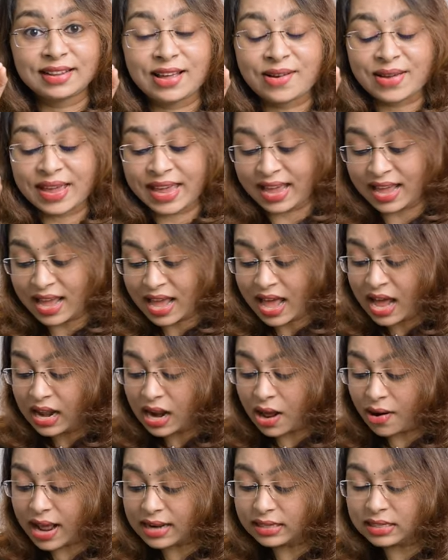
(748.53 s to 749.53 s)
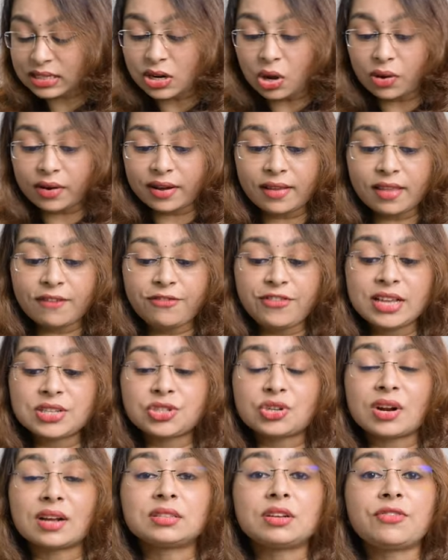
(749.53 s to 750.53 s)
Okay, now let's look into the fee
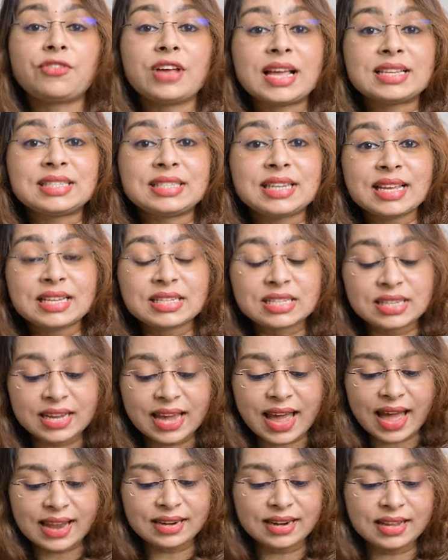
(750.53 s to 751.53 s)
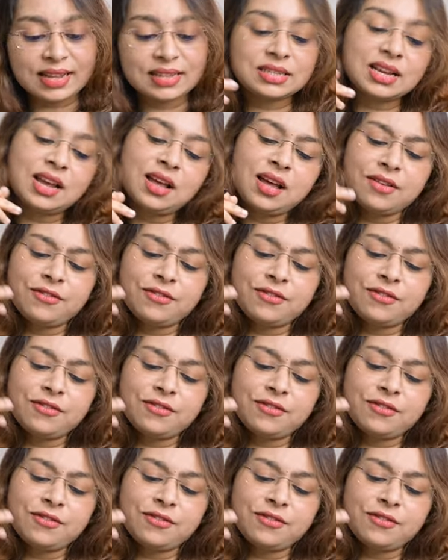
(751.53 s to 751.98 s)
structure for SCST candidates.